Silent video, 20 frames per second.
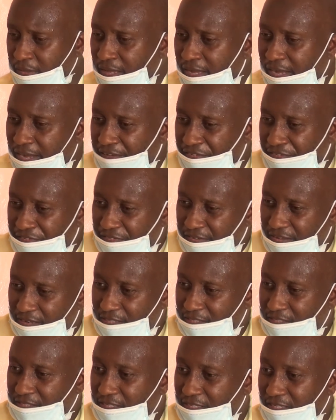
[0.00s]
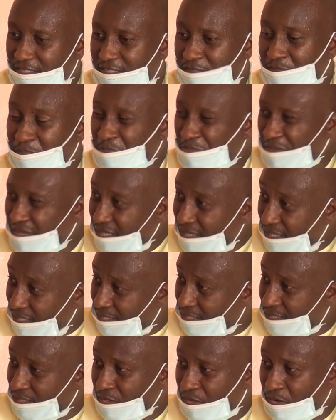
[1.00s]
I felt this
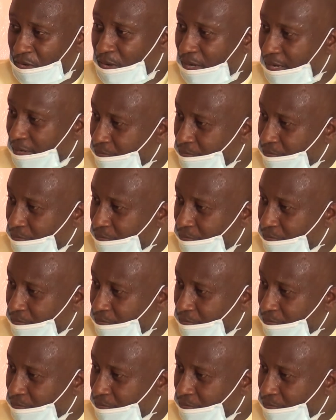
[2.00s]
peace. You know,